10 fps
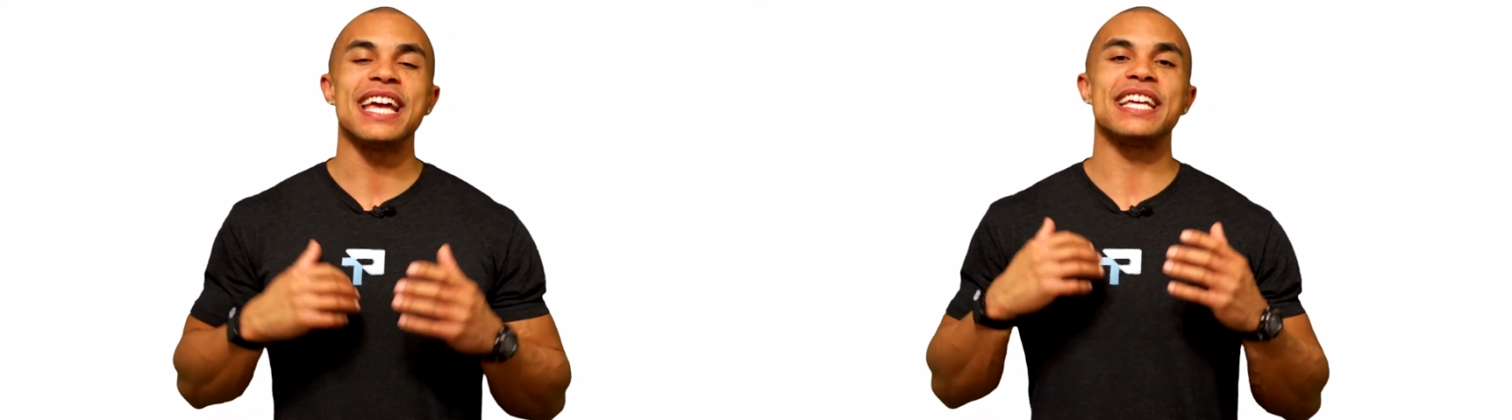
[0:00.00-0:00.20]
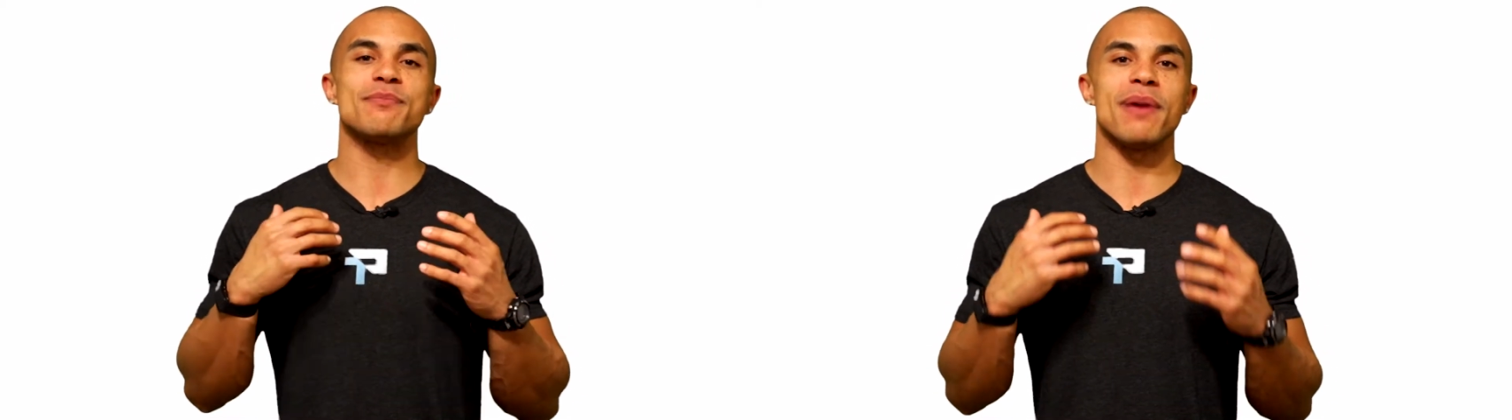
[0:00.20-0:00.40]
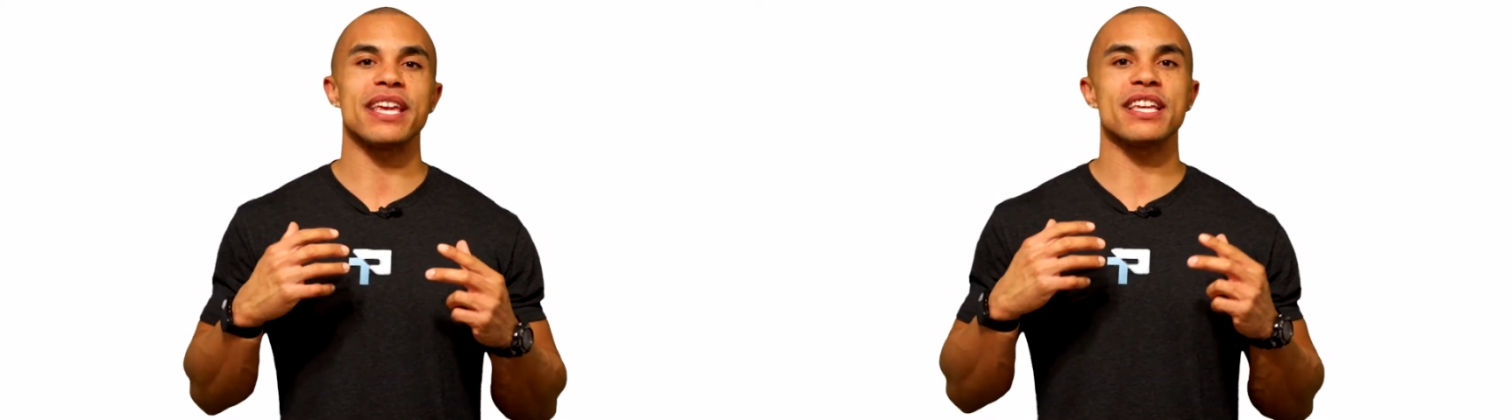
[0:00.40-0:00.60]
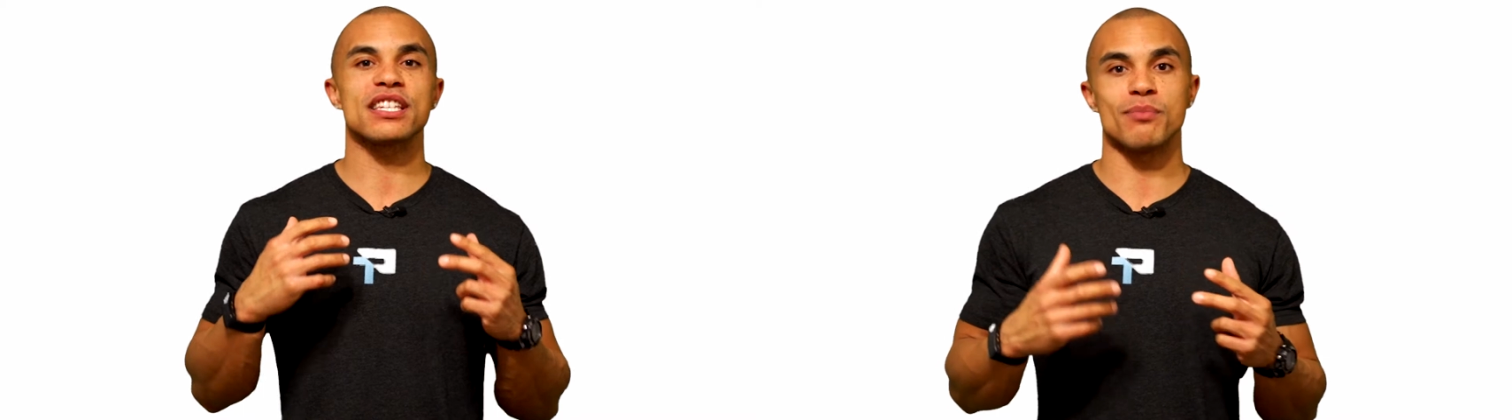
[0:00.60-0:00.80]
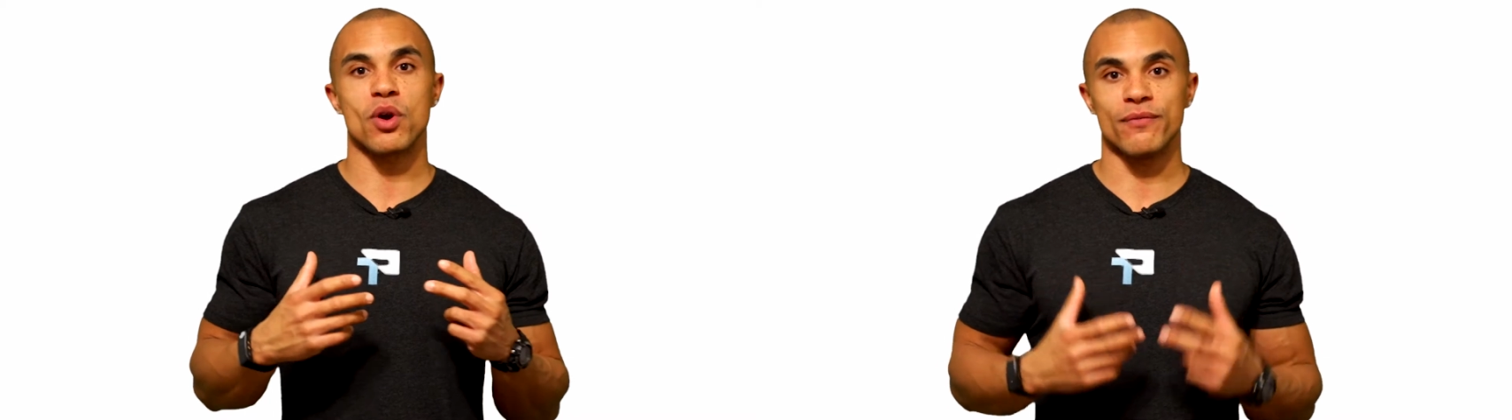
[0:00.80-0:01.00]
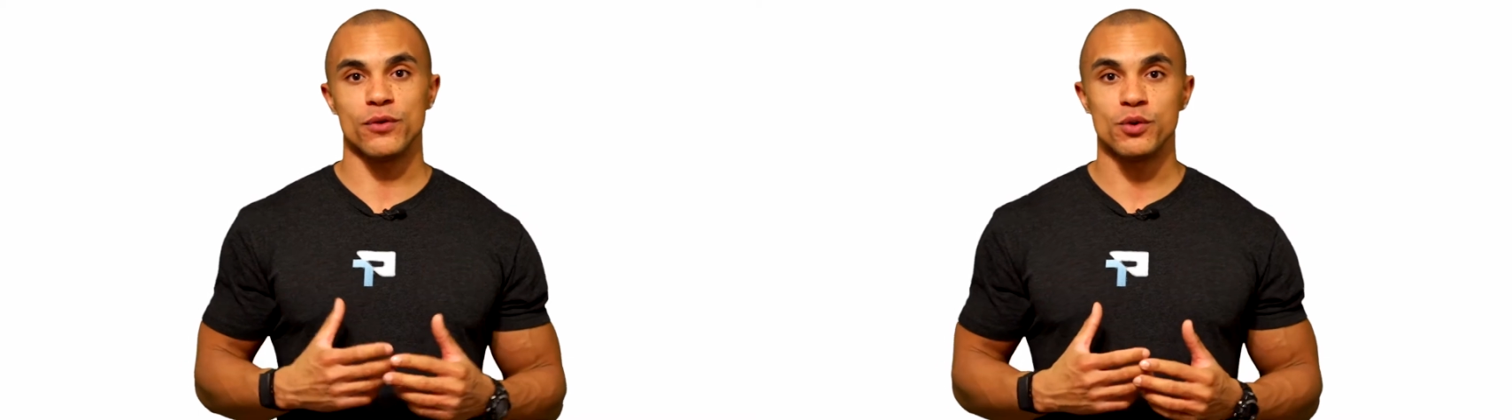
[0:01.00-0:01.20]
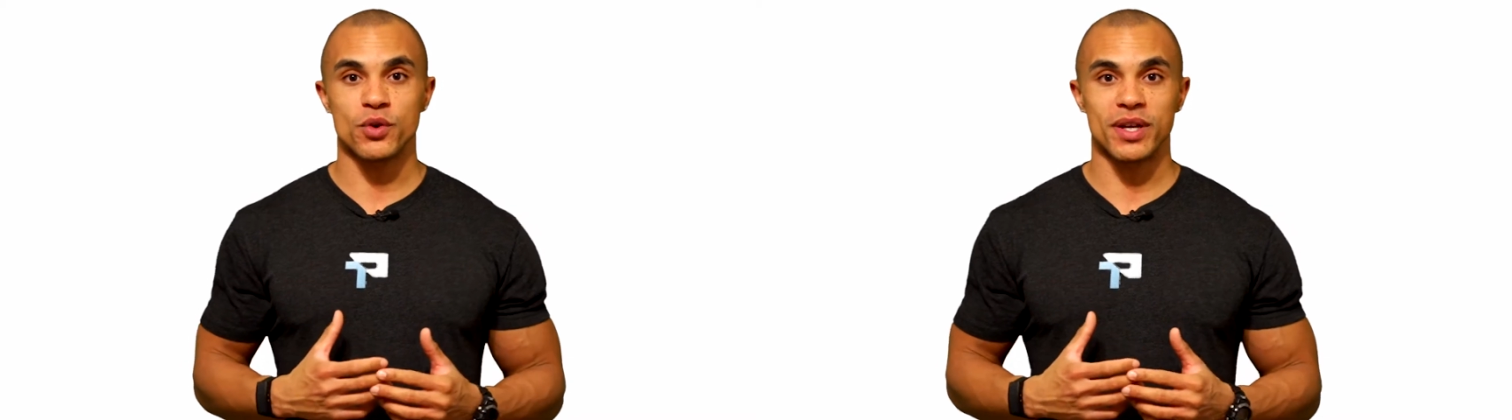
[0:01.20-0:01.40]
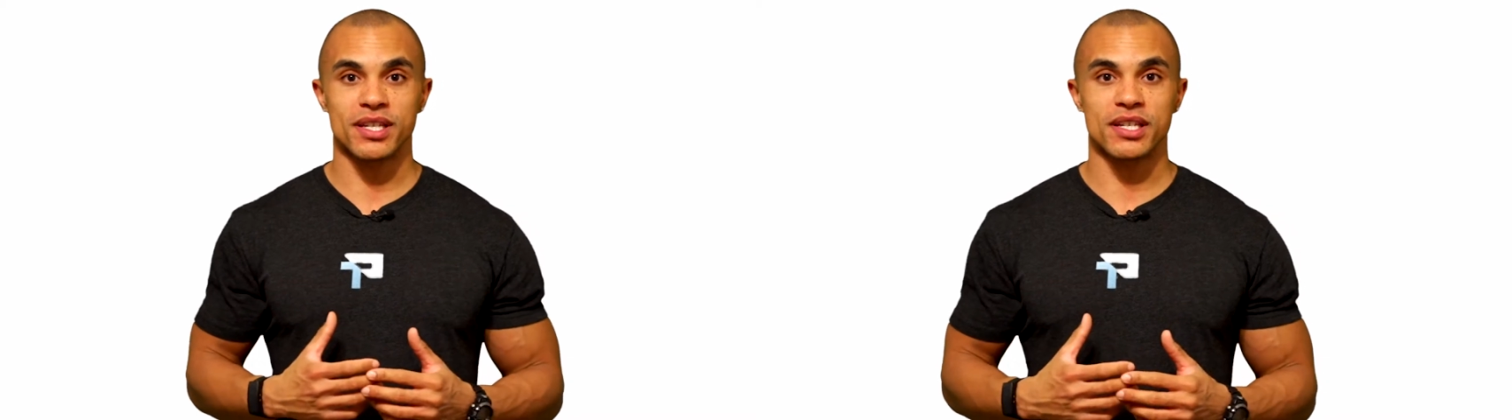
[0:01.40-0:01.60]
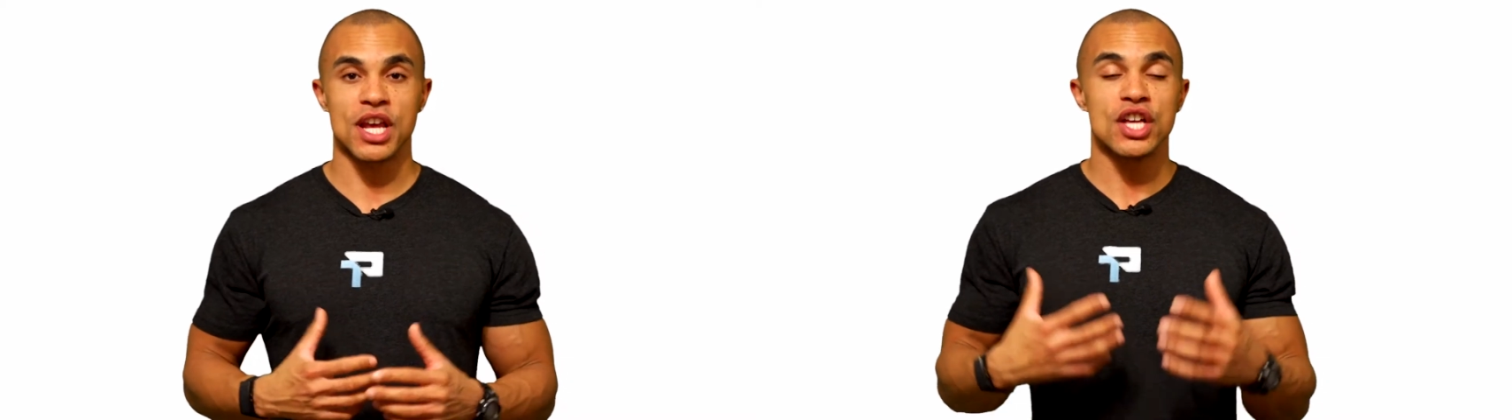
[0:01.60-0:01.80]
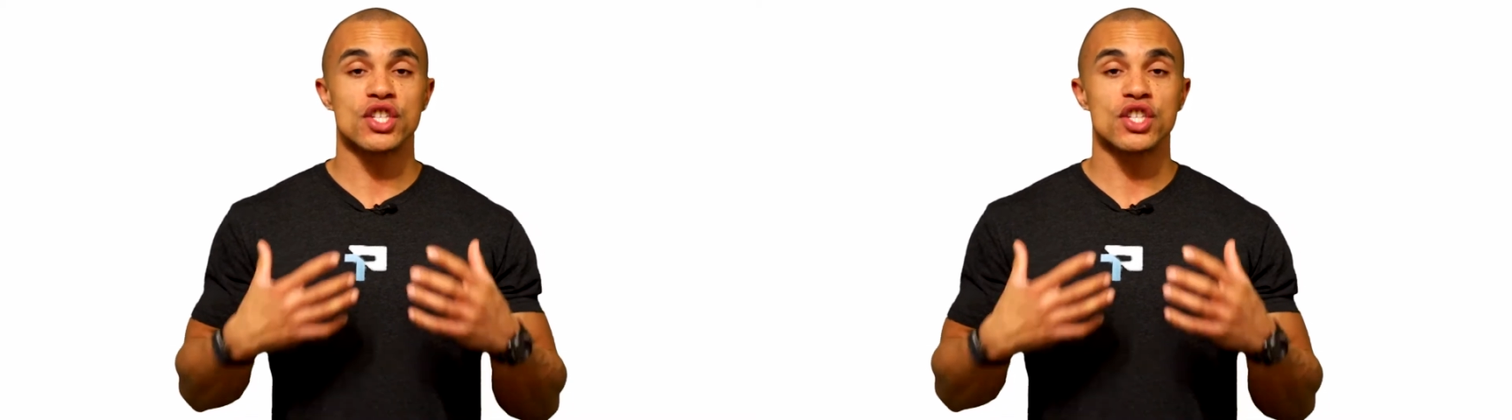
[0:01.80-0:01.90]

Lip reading: is making smart food choices.